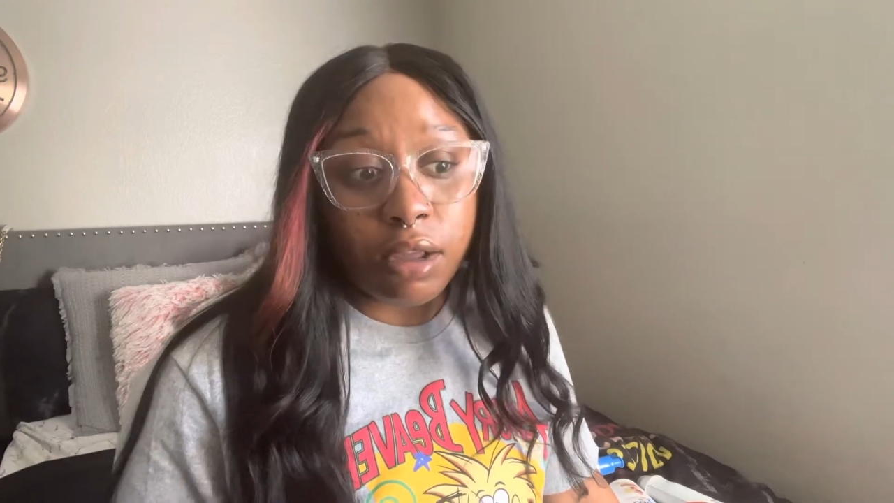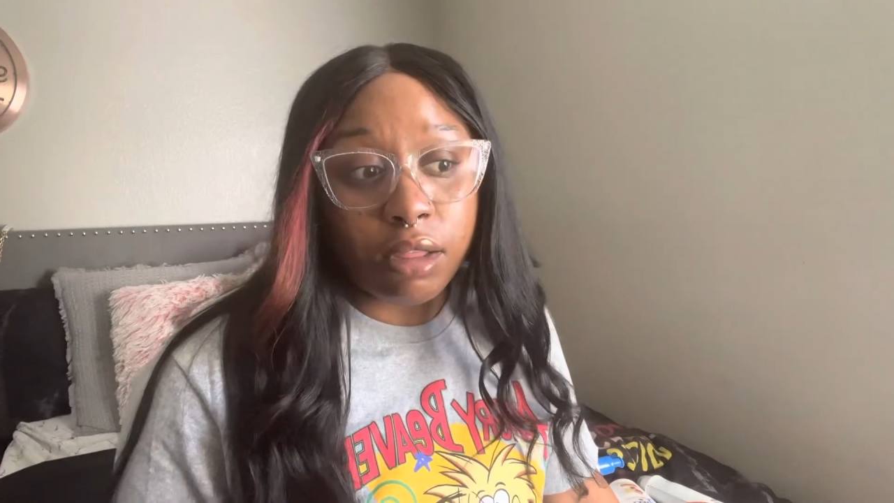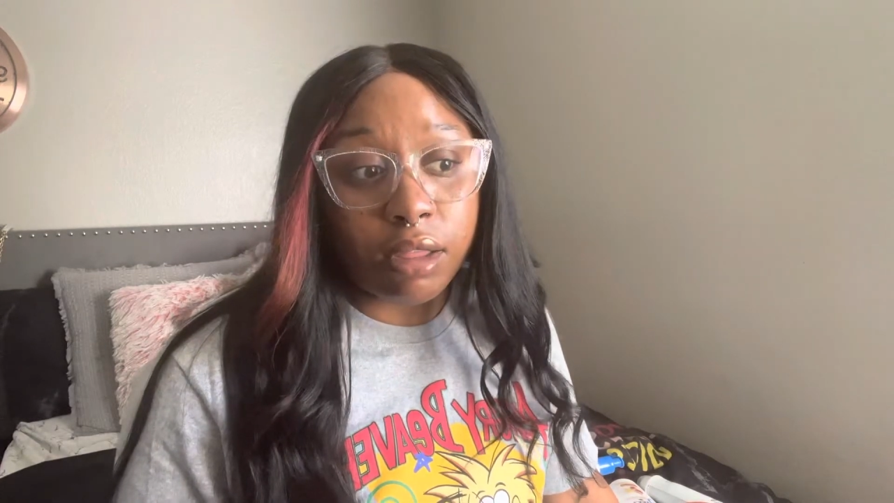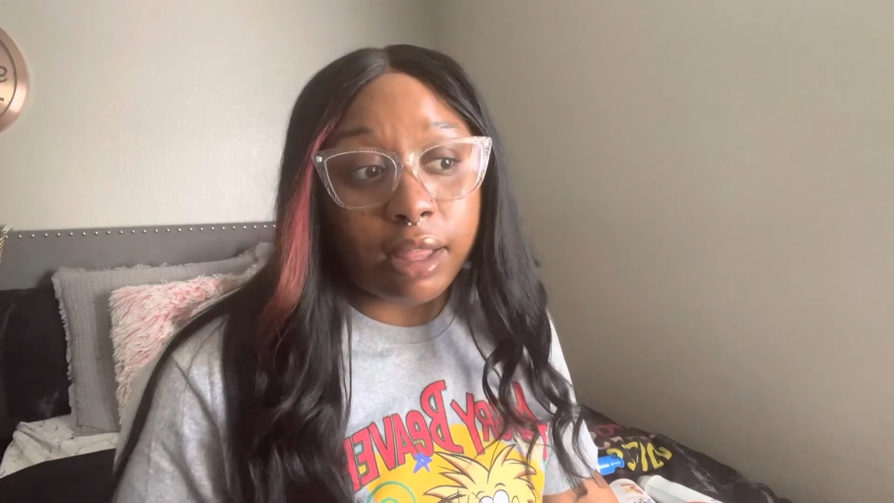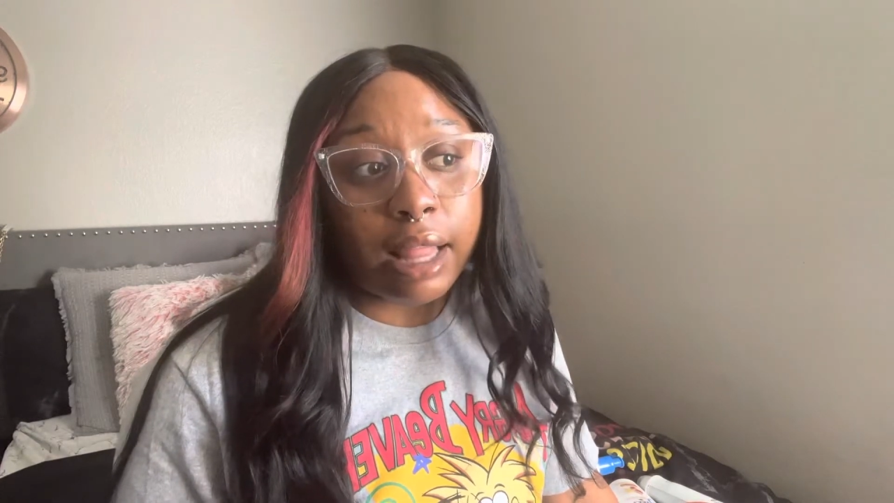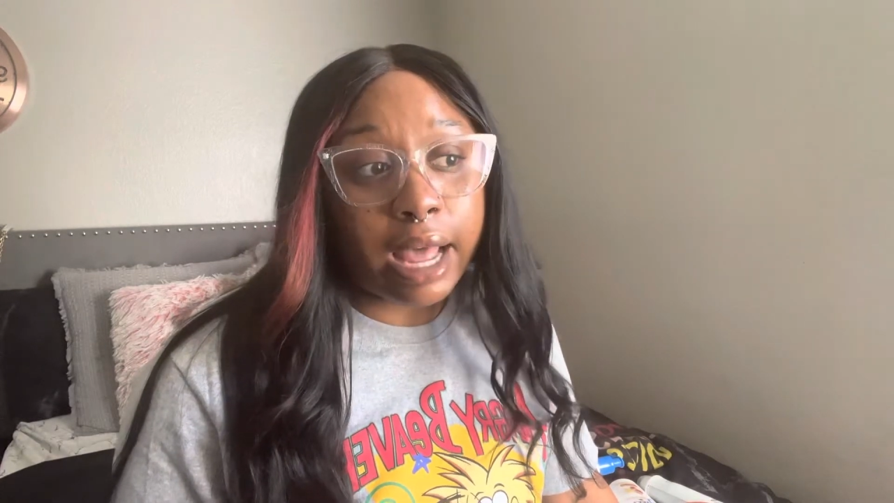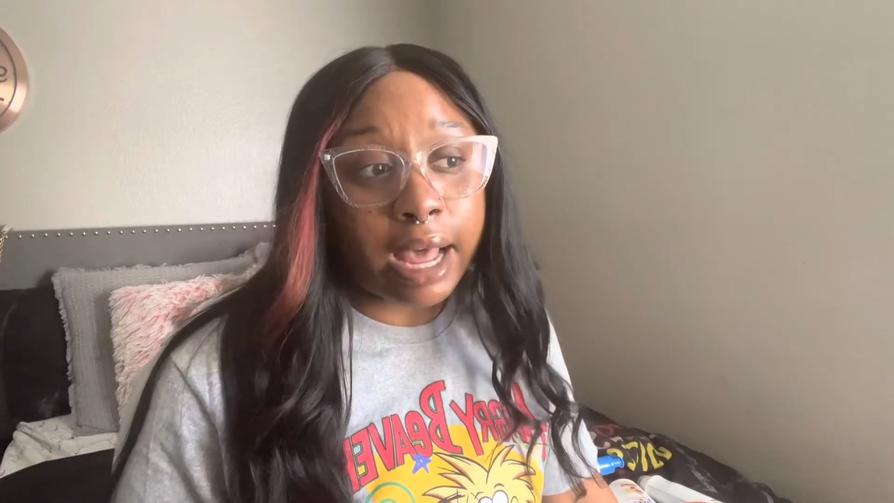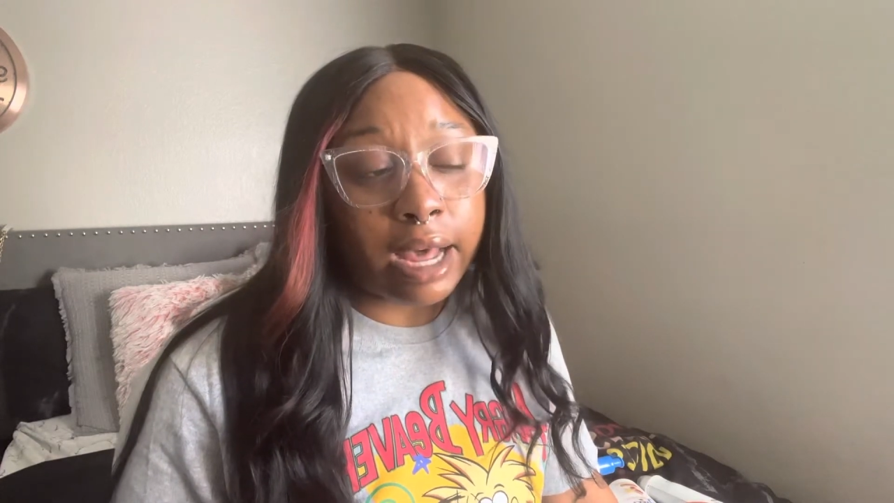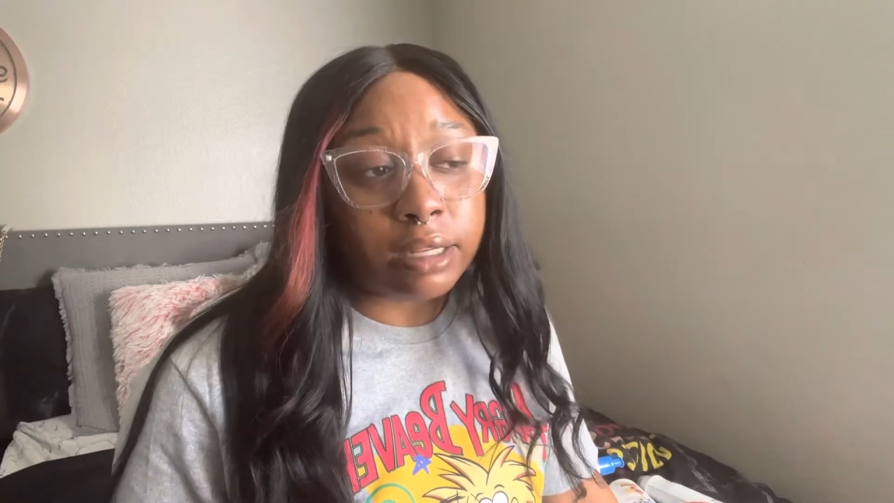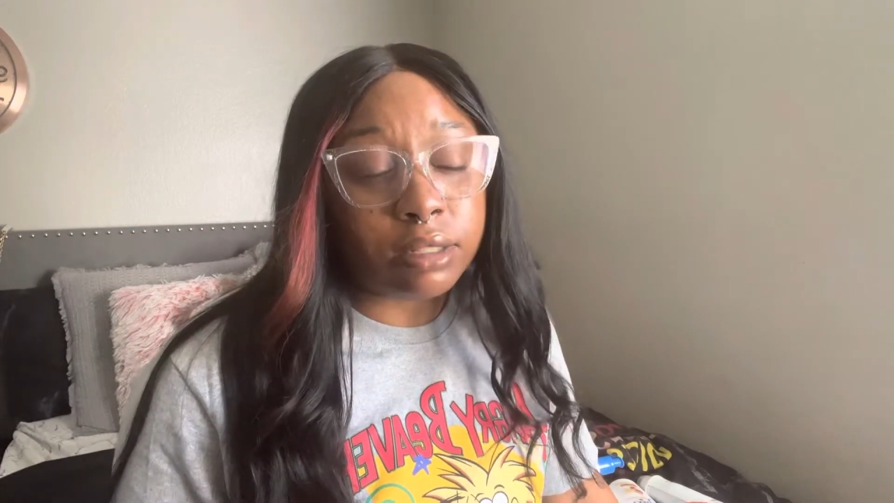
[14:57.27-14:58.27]
the
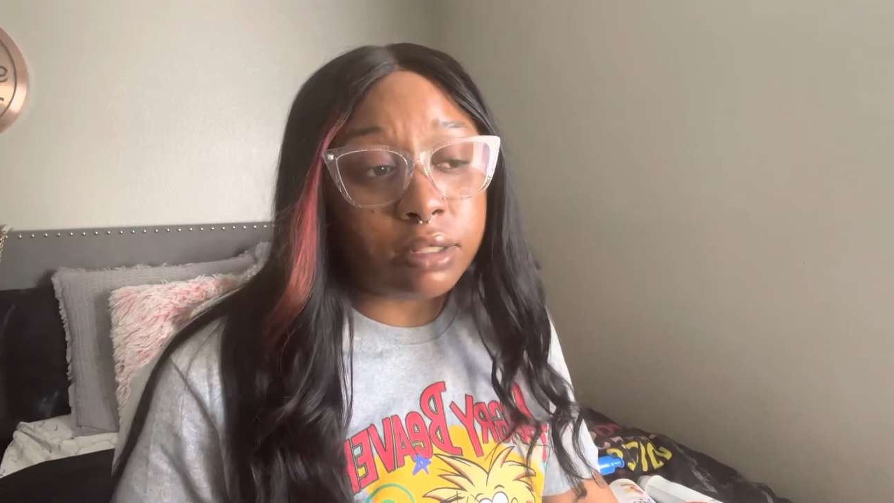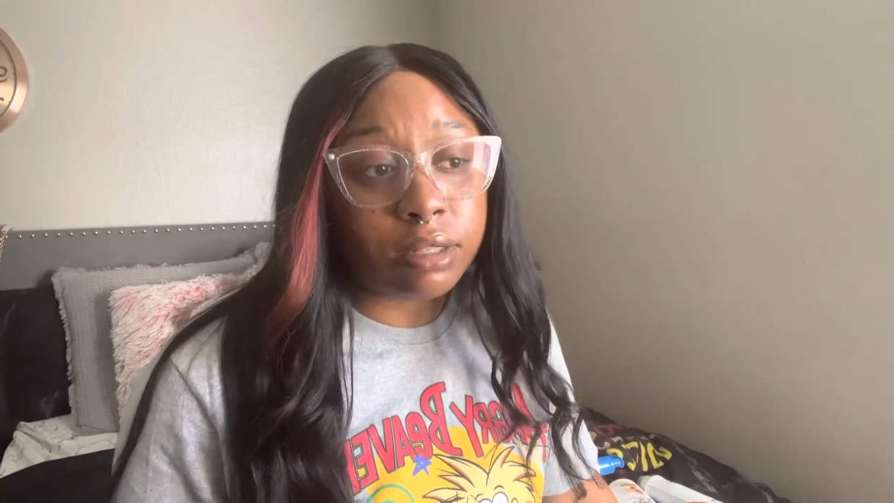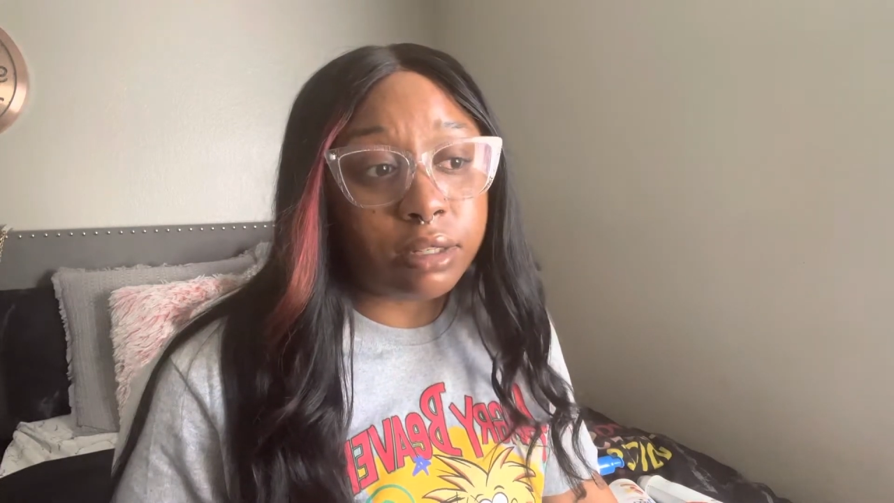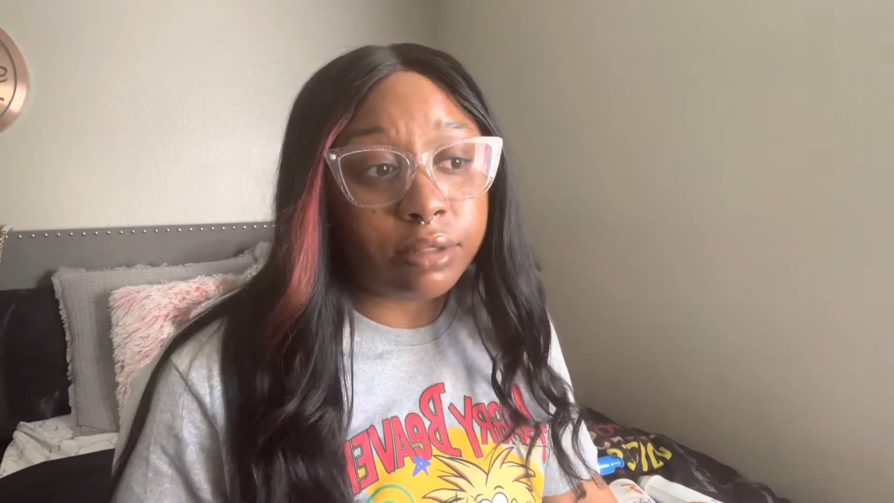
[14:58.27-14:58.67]
last